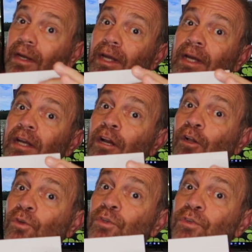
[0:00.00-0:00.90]
it
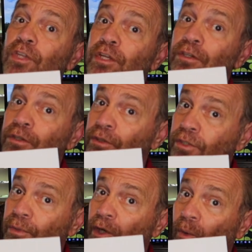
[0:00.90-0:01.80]
includes the
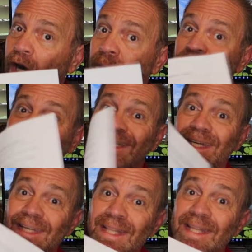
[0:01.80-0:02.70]
insurance requirements
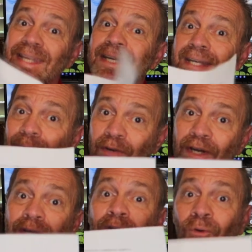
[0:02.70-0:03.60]
in the
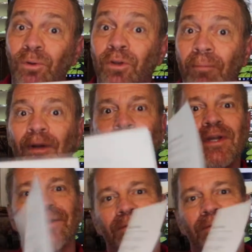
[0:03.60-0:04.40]
indemnity and hold. By the way,